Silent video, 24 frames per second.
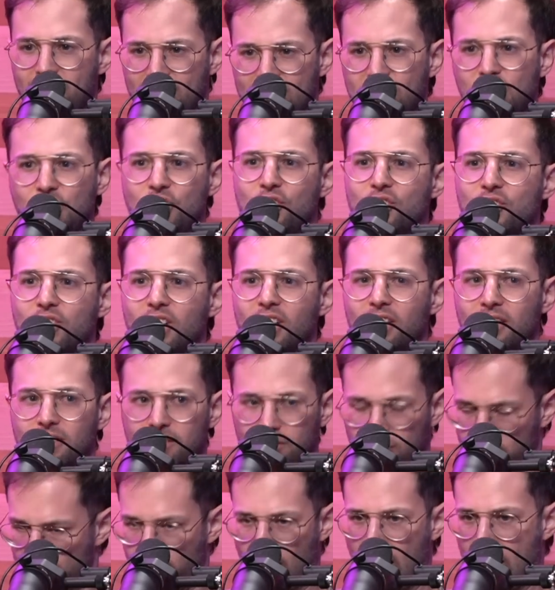This is
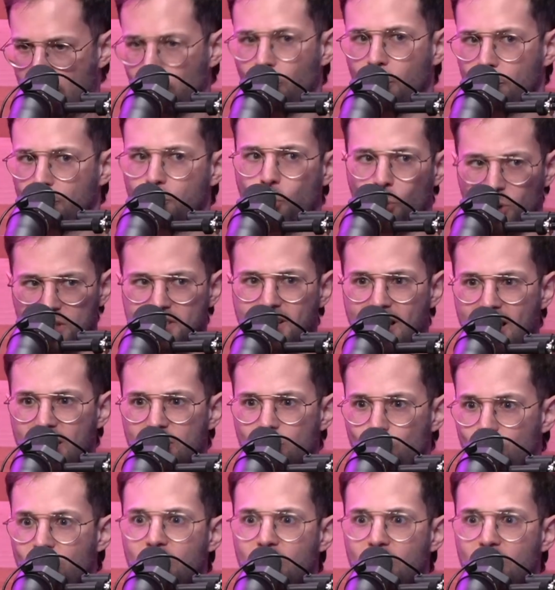the era of Cortez.